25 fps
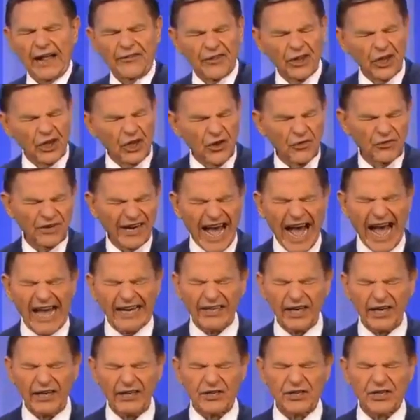And the
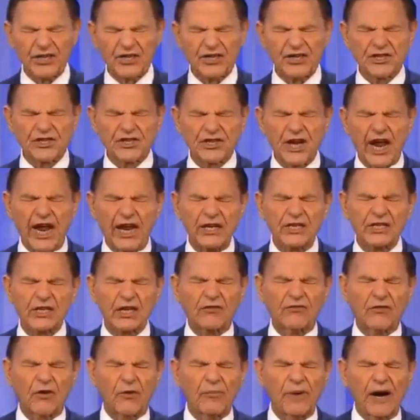United
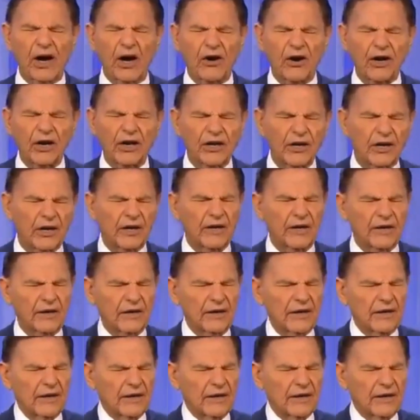States of America